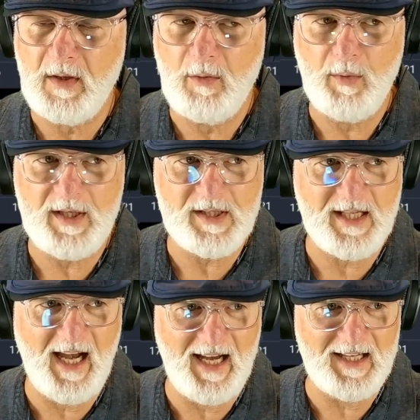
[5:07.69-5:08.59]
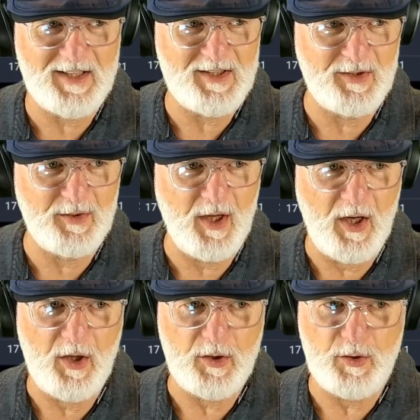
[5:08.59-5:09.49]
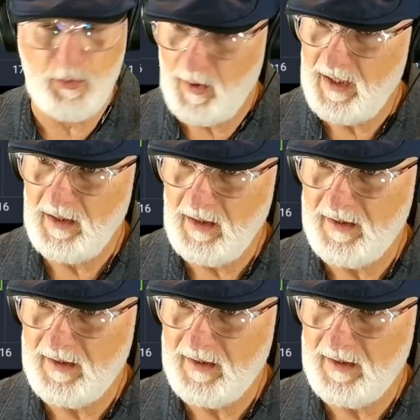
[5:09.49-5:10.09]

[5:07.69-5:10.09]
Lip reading: we started to dwell